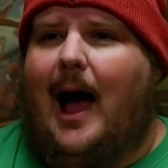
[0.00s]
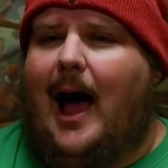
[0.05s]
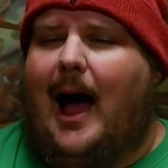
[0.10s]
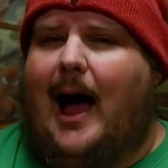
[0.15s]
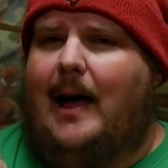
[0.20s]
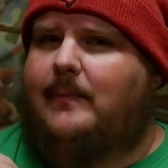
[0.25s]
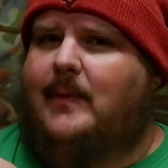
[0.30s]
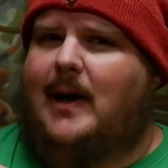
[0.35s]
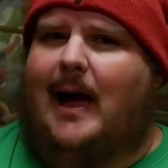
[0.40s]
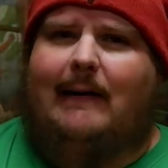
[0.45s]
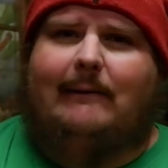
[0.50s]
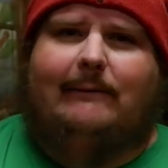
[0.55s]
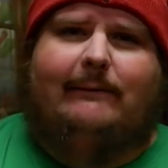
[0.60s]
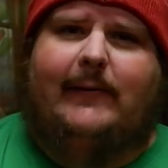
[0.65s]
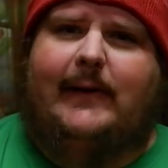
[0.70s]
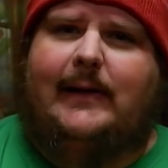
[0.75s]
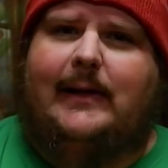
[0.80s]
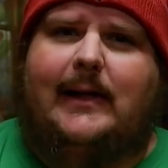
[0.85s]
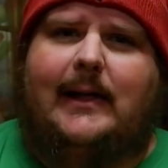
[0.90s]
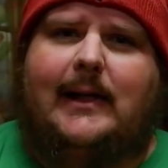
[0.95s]
I'm not
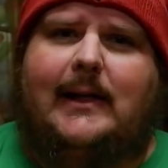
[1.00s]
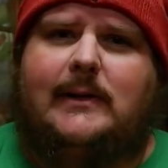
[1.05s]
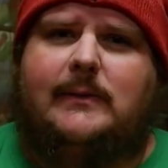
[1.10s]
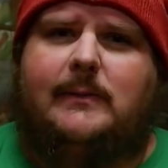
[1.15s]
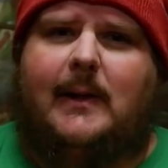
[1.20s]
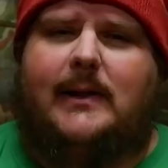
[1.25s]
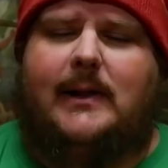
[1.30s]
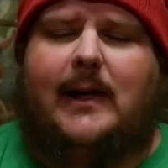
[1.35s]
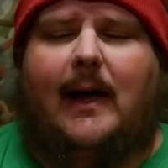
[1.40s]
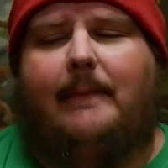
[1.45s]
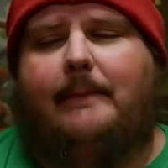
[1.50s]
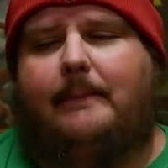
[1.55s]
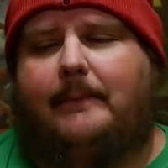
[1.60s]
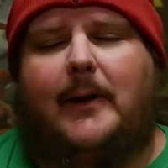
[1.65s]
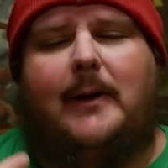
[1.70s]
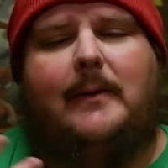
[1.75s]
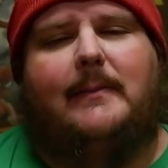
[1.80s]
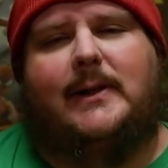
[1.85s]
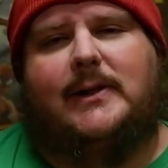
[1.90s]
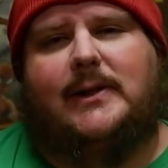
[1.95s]
feeling it as much. I
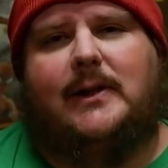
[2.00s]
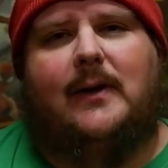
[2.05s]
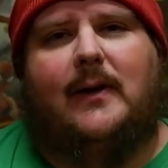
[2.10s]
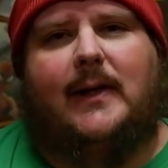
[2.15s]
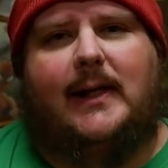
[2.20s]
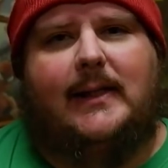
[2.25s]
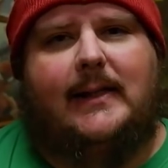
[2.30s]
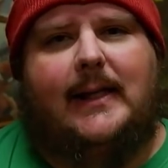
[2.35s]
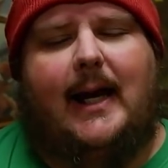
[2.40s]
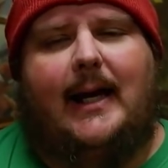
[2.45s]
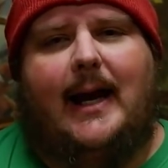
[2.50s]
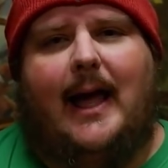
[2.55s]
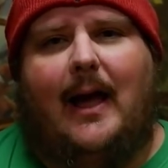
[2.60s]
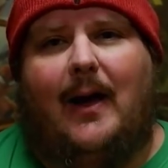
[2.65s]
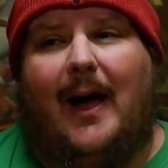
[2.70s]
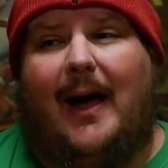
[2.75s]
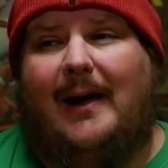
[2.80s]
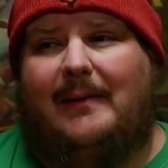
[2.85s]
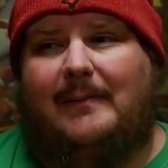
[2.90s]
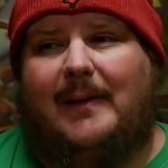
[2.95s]
pretty much go ahead and say
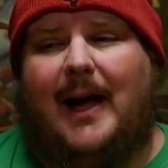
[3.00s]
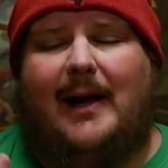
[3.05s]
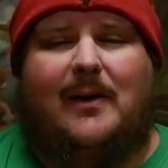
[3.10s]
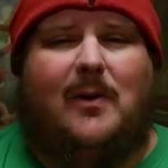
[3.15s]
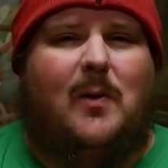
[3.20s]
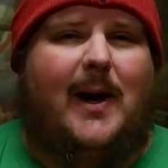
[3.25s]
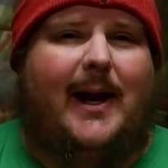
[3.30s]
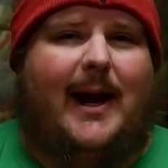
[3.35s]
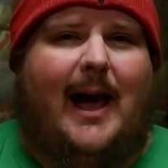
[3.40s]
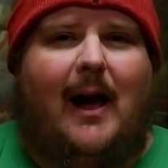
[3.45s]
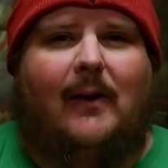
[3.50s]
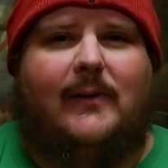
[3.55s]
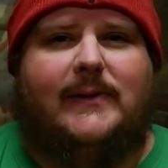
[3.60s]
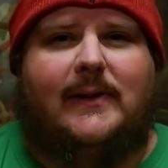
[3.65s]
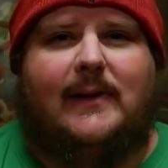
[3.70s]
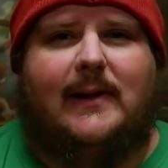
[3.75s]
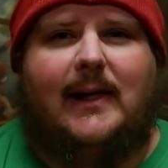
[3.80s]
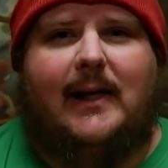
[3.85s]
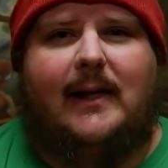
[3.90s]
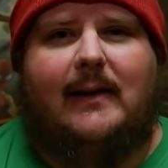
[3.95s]
now I, I quit House
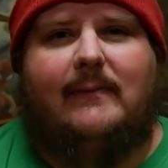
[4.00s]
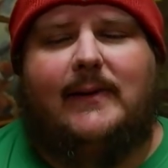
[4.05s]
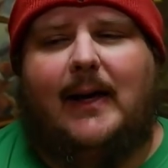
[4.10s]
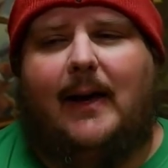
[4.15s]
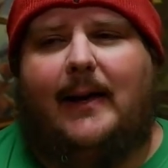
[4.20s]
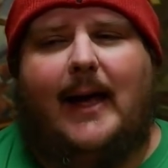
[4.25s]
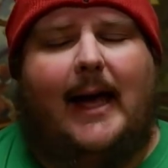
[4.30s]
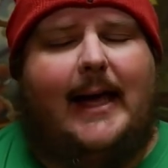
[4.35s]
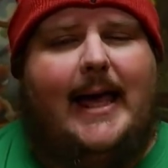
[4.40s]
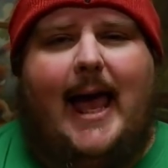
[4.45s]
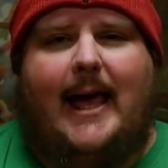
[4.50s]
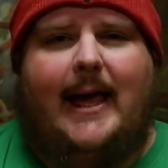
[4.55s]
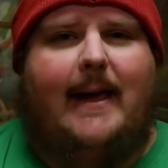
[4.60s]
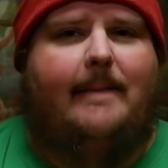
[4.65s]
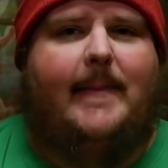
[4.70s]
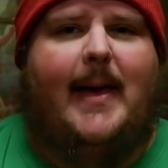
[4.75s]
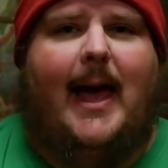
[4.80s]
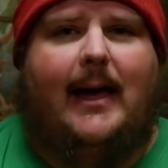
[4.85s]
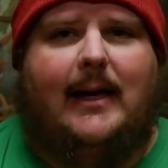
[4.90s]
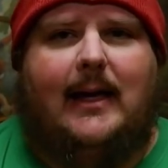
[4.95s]
of Leaves. I, I can't
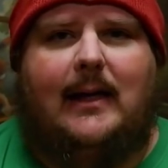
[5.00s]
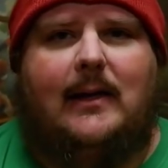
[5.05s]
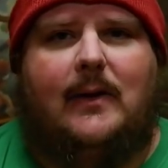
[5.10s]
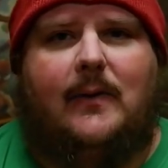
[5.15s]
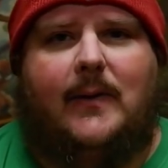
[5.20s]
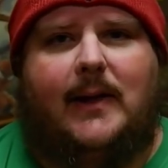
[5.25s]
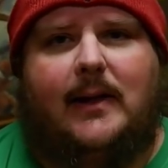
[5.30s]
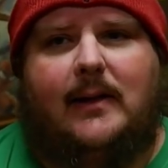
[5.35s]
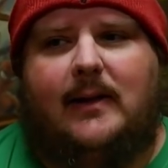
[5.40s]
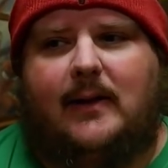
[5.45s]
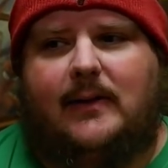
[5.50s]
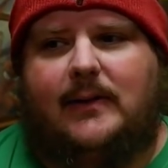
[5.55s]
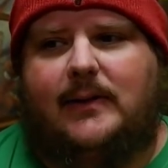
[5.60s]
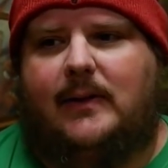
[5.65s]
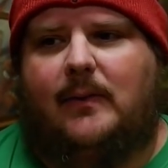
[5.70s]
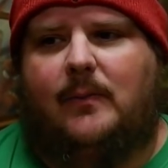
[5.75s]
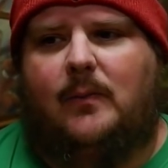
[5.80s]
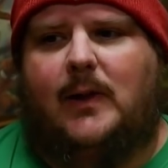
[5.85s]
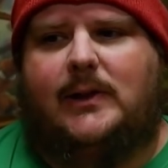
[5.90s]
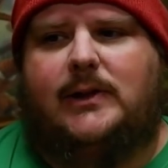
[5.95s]
get back into it.
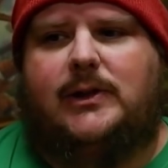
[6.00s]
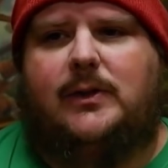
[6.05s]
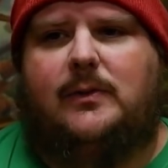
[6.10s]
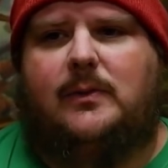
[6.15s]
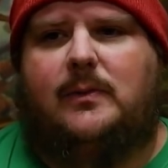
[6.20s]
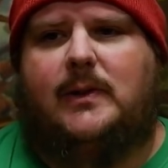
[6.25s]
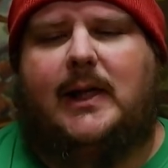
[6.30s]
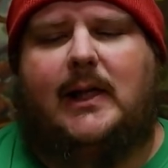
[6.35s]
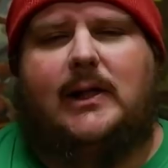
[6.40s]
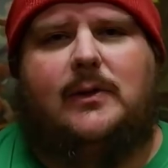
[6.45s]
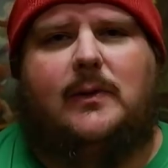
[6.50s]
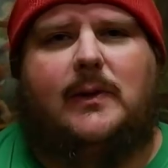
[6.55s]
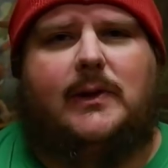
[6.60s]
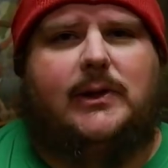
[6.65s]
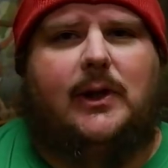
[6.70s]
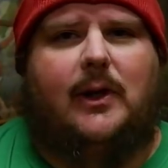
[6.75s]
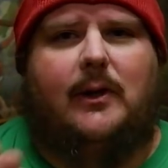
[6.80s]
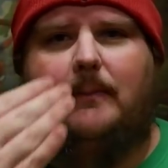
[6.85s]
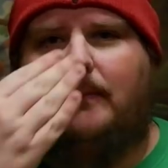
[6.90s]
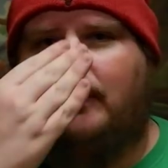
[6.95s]
There, once you get to a
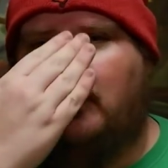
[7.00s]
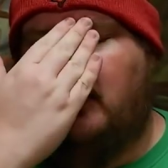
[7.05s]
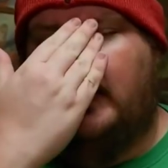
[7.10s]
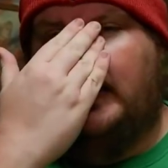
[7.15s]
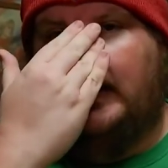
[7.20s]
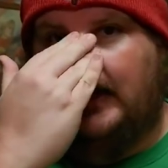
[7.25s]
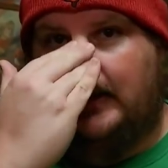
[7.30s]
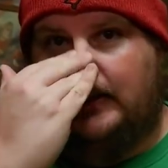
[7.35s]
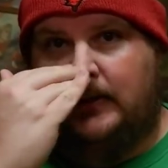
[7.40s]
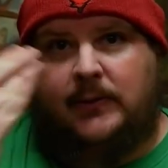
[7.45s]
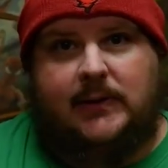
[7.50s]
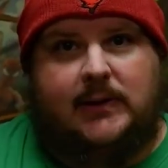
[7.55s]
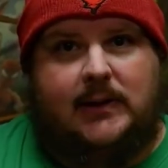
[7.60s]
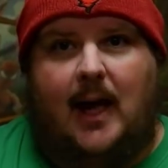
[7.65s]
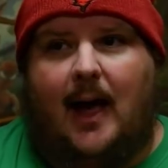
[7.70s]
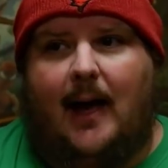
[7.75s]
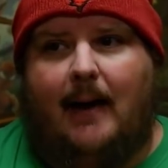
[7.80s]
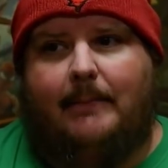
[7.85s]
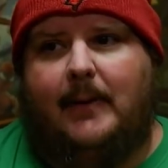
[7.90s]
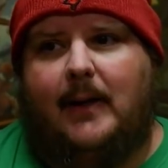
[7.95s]
certain point and you
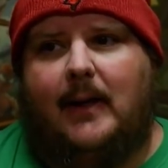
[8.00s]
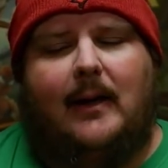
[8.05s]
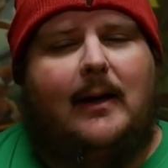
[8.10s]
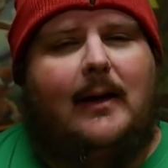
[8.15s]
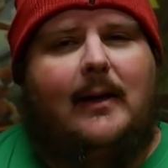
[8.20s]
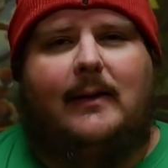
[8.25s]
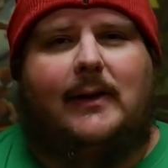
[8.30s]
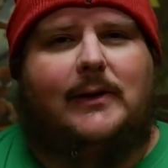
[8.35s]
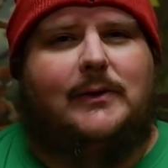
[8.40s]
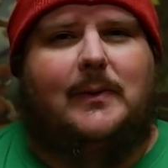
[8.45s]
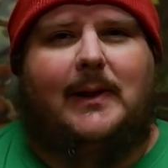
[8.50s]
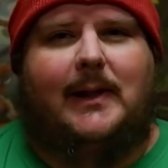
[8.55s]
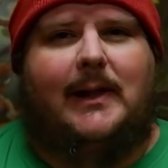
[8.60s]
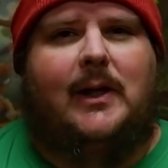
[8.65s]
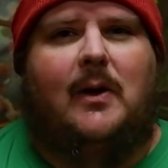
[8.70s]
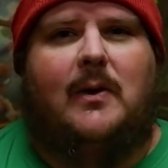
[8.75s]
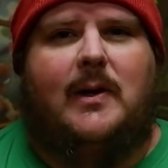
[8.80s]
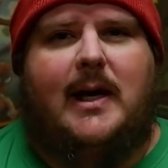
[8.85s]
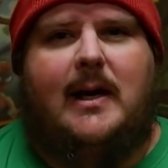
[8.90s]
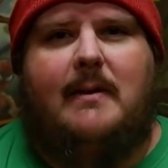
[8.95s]
stop, there's really
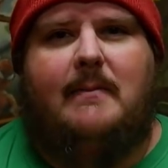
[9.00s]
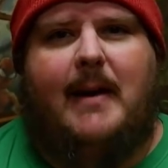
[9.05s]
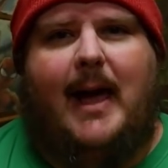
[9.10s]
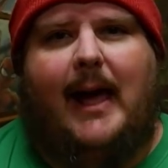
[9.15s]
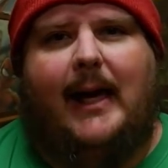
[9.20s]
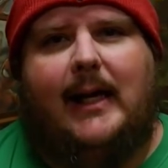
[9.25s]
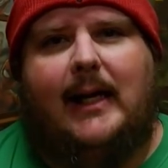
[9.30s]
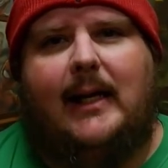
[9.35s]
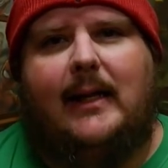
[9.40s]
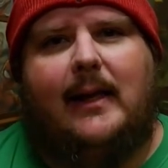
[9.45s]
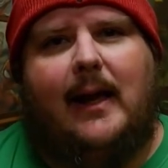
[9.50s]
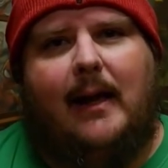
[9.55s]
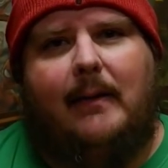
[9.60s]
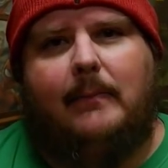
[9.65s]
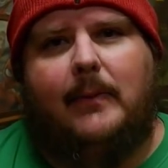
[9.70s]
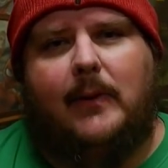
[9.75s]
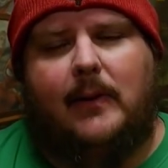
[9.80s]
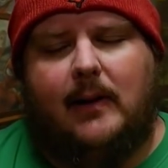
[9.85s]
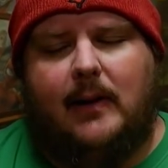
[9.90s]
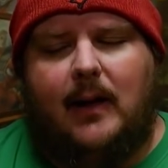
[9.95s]
no getting back into
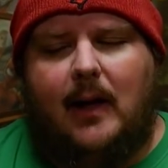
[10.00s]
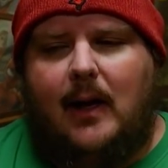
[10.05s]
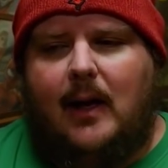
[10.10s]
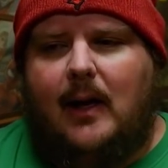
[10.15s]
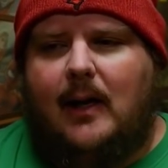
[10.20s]
that book.